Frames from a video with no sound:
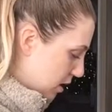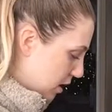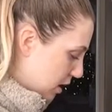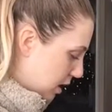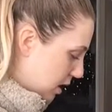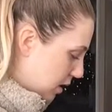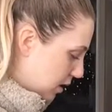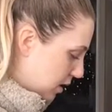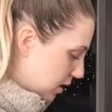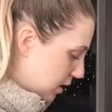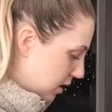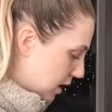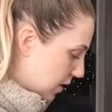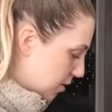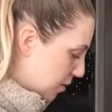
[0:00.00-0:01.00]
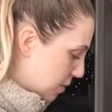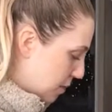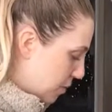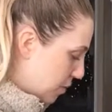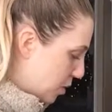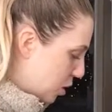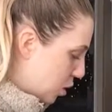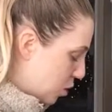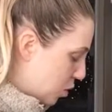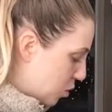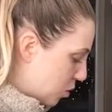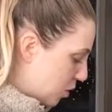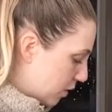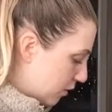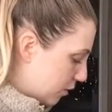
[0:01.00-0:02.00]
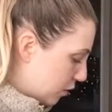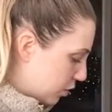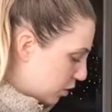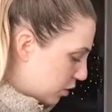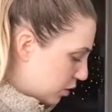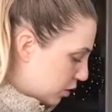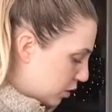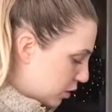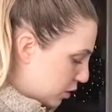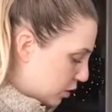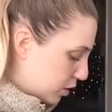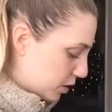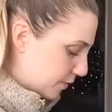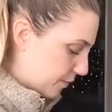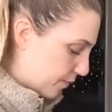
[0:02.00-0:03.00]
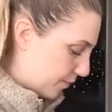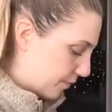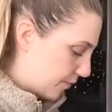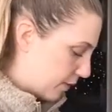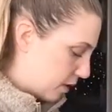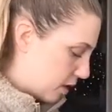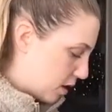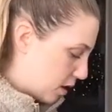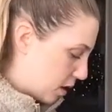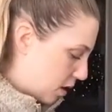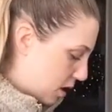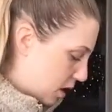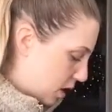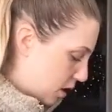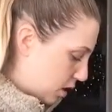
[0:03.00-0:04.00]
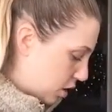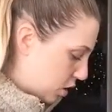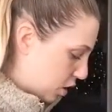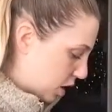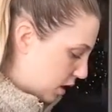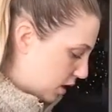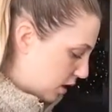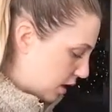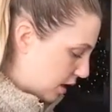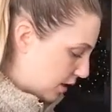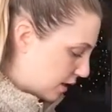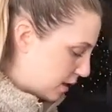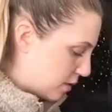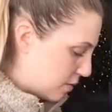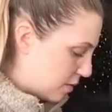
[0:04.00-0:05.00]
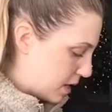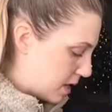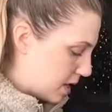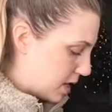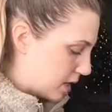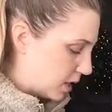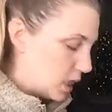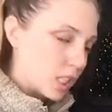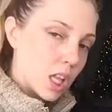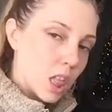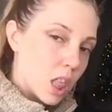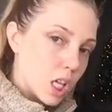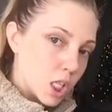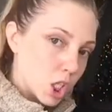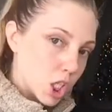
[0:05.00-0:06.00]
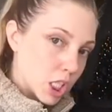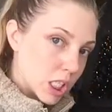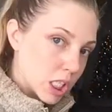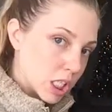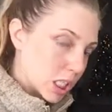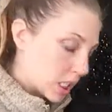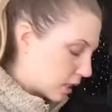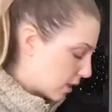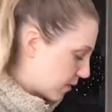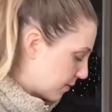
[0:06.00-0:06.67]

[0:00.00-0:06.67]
Again, it doesn't have to be beautiful, just has to be delicious.